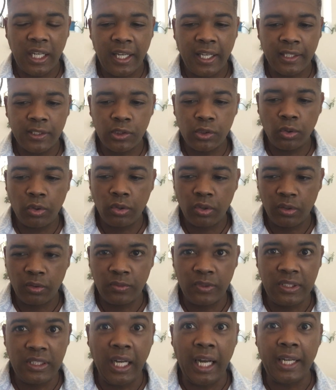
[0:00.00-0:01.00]
ass sort
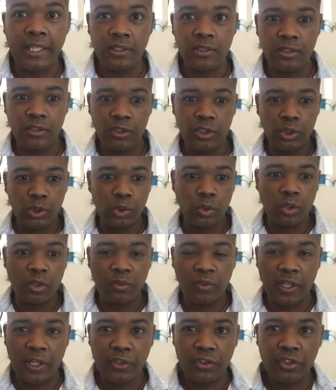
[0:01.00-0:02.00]
of dice and just sort
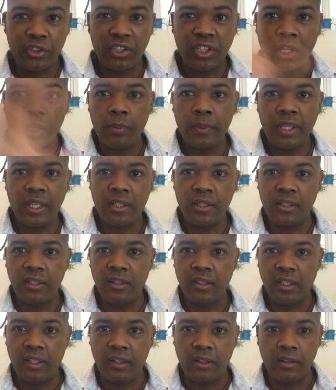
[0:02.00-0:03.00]
of like throwing it
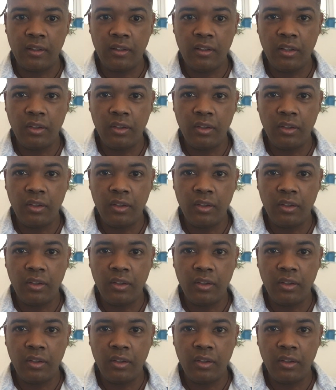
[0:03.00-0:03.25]
in there,